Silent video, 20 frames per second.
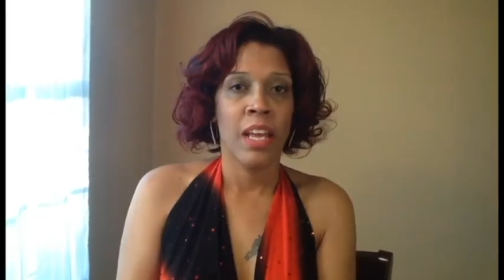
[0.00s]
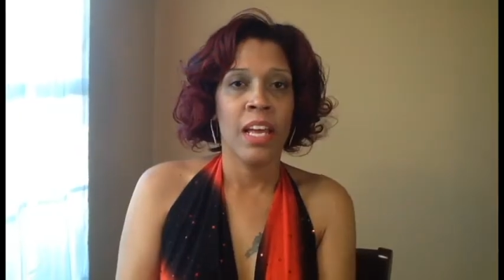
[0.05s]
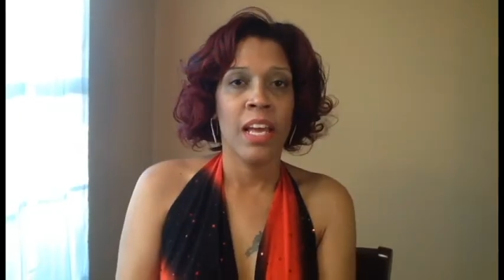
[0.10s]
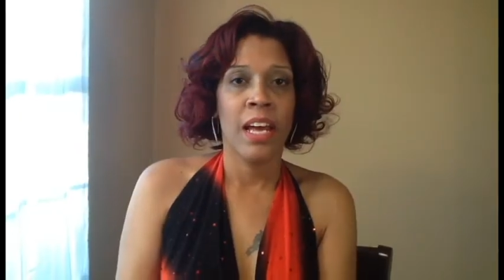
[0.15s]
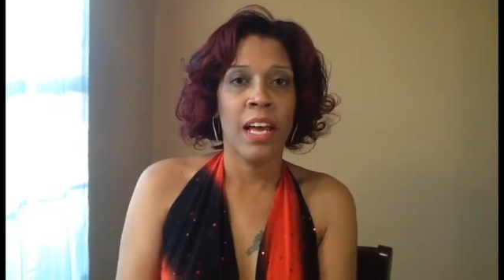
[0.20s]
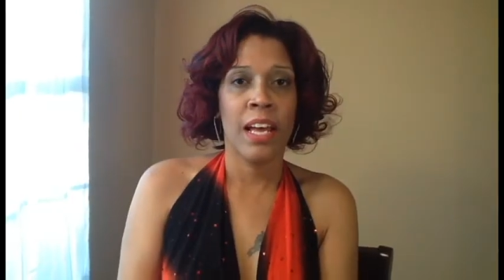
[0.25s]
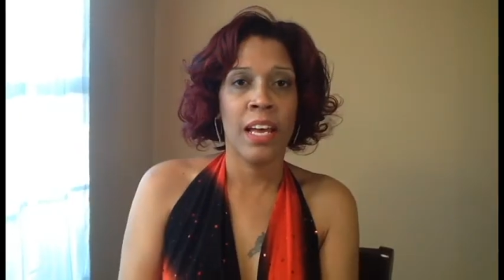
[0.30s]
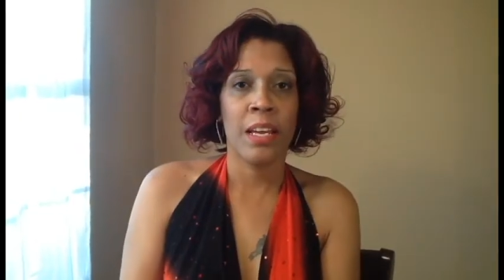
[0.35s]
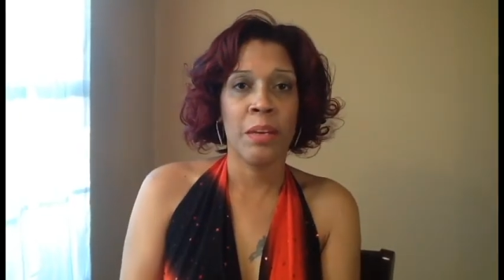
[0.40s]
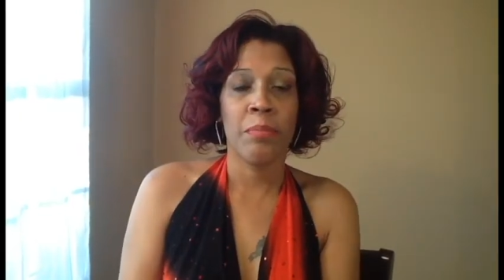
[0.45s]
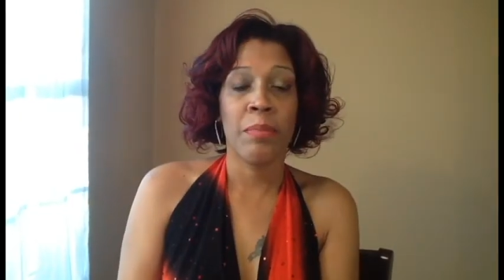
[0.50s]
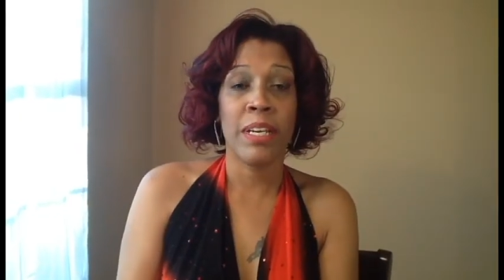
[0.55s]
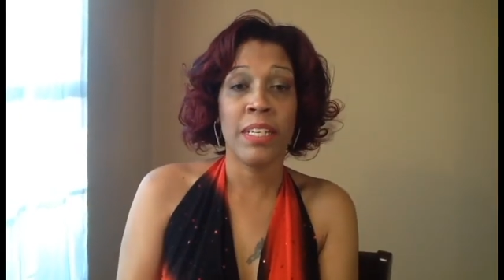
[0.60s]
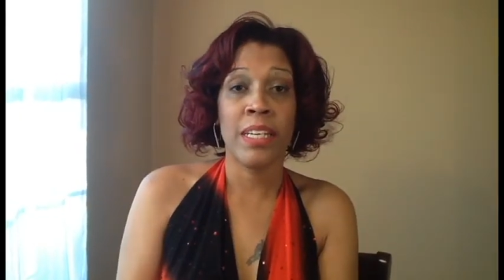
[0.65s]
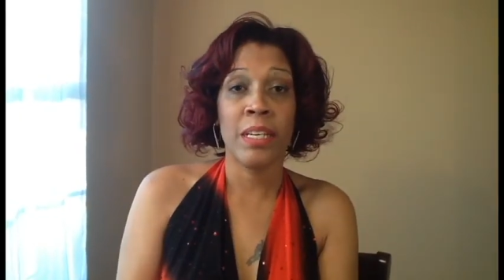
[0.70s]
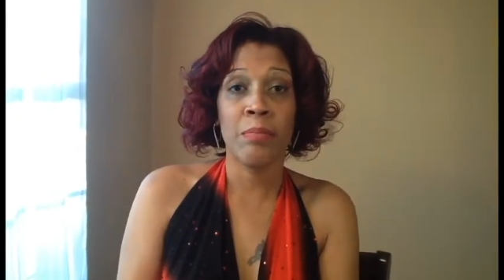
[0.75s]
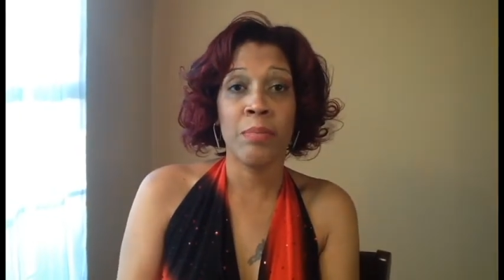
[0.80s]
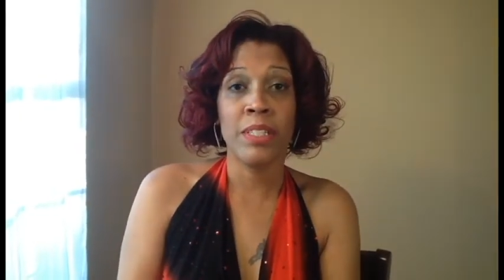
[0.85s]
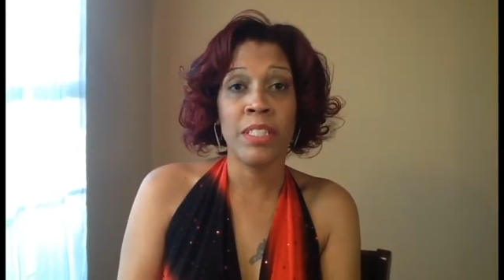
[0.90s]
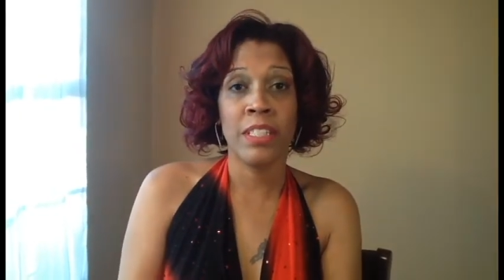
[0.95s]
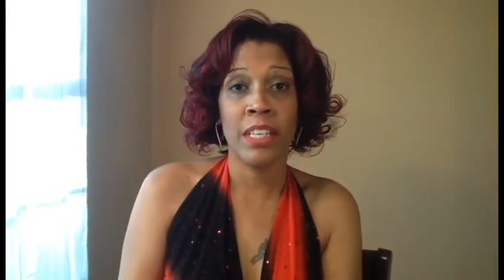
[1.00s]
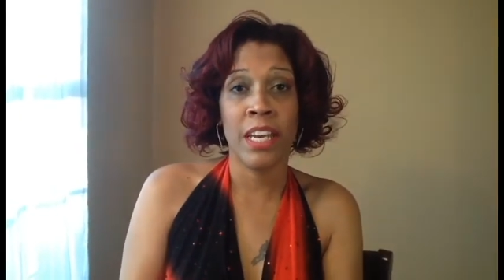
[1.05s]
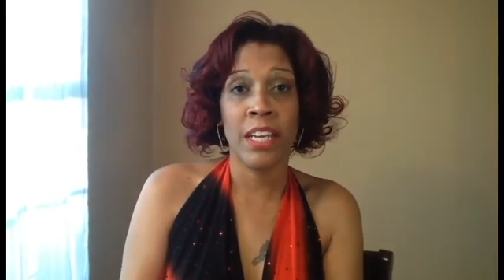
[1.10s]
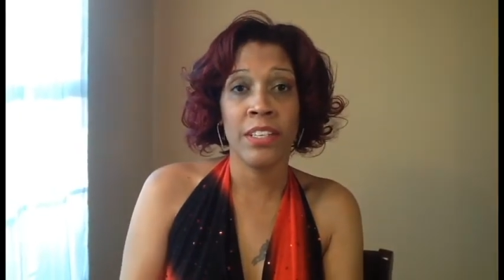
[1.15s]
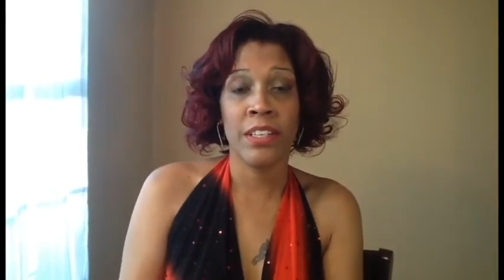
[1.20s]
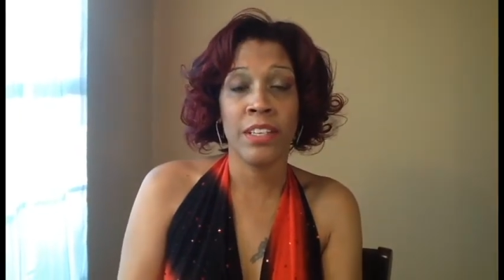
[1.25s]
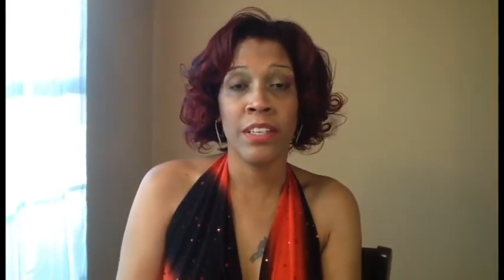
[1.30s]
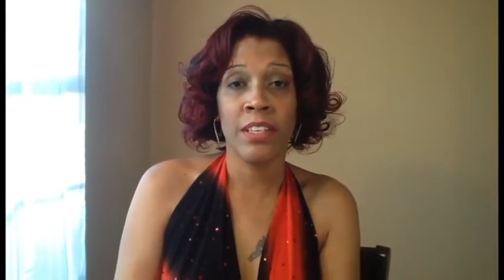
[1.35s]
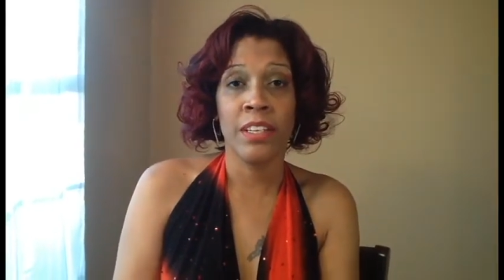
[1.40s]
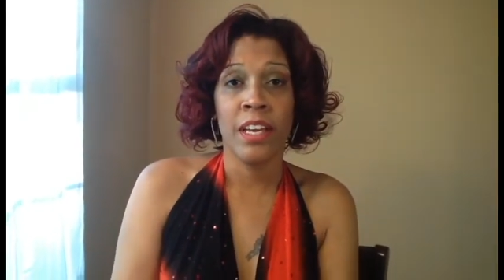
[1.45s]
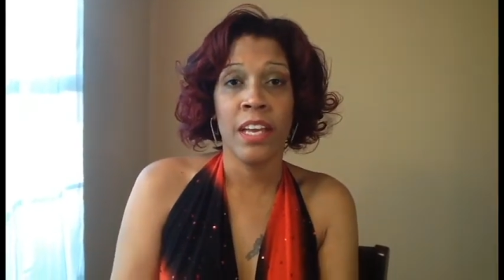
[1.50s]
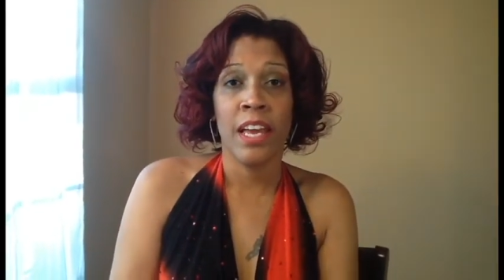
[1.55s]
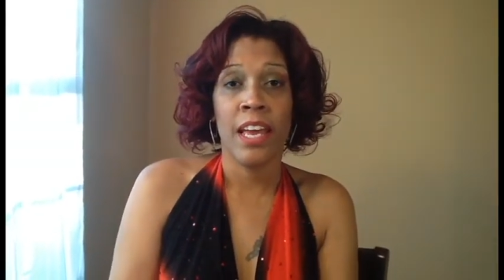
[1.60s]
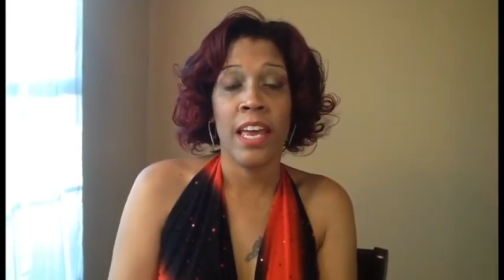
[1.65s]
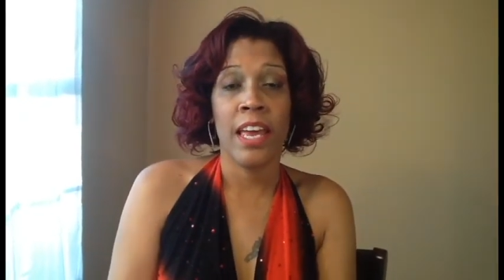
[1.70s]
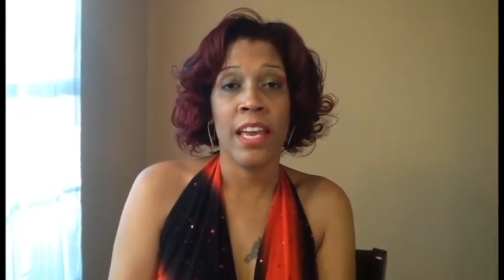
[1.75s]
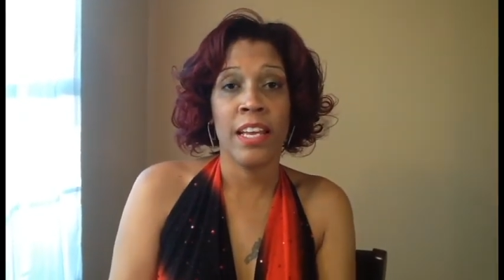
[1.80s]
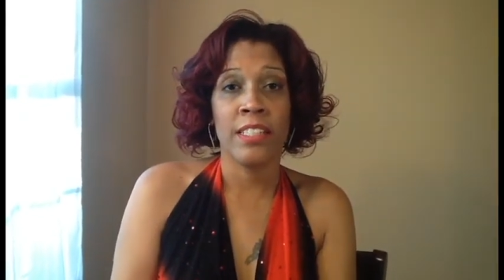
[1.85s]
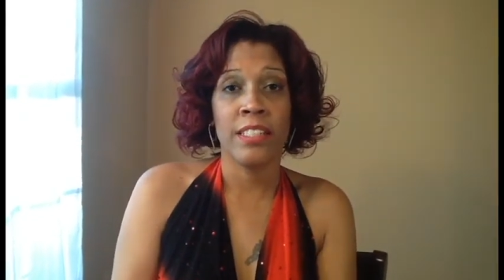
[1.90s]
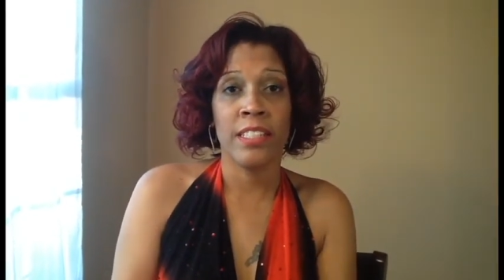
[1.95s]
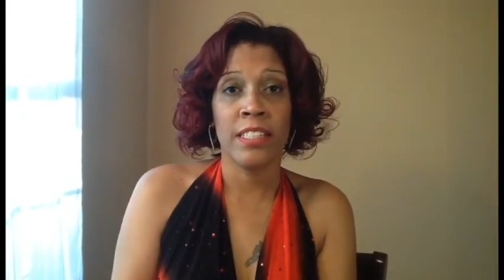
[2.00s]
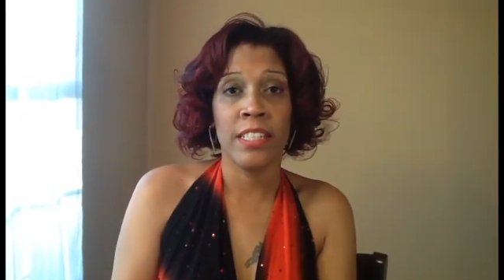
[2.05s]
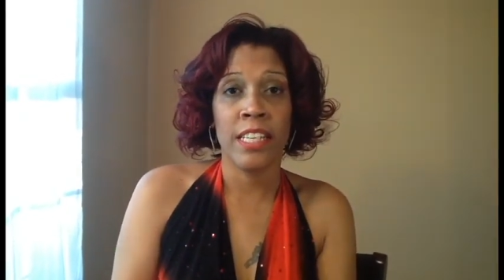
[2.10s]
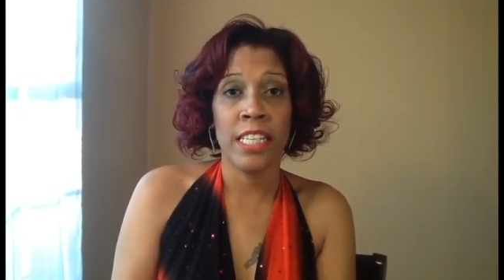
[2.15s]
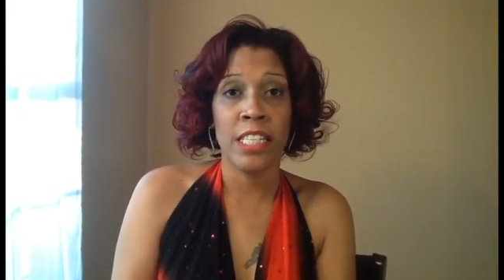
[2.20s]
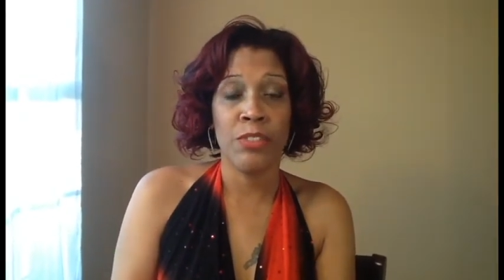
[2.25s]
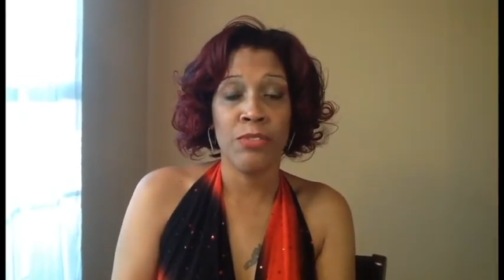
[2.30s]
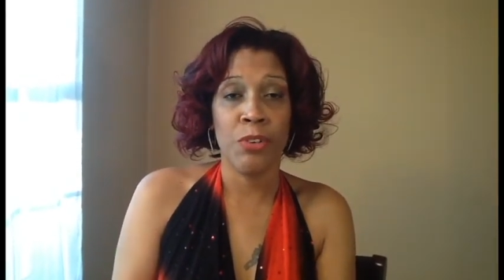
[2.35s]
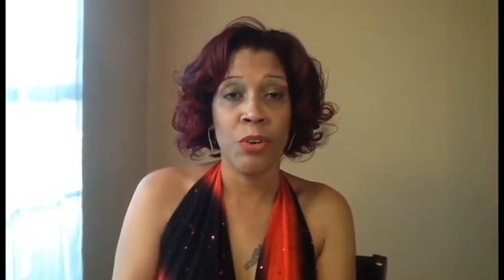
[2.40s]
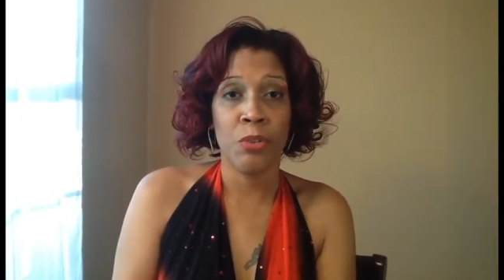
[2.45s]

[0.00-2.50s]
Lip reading: Hi, my name is Kenya, and today's